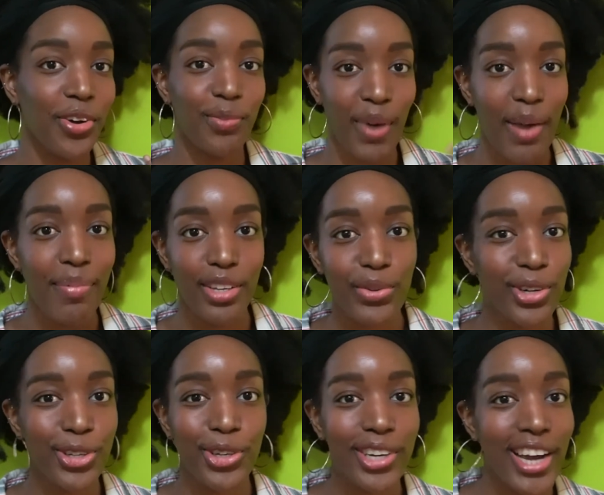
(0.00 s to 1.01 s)
My bills were
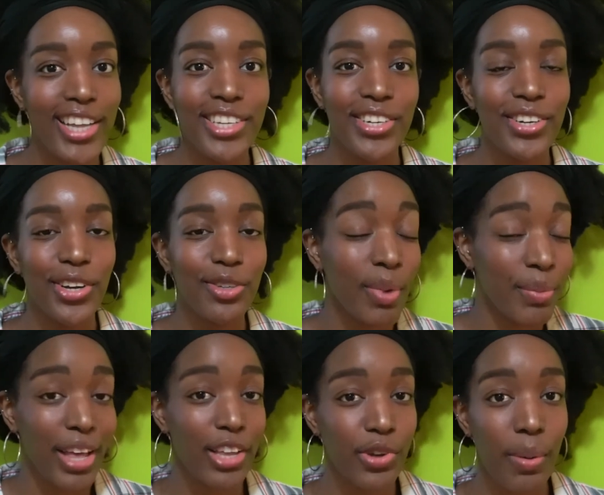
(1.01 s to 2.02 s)
included, I didn't know, so maybe
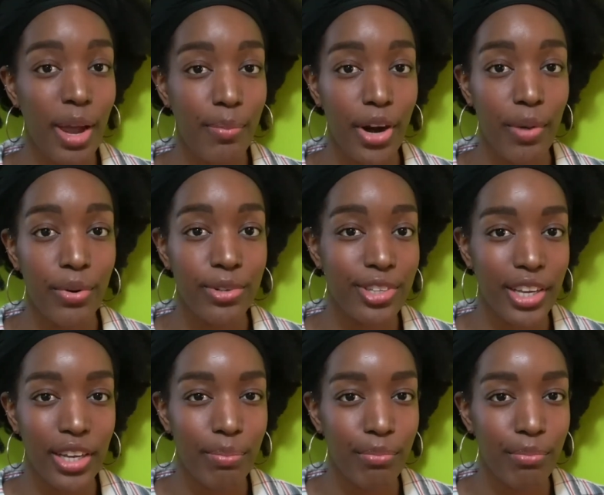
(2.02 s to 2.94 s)
that's why my apartment was a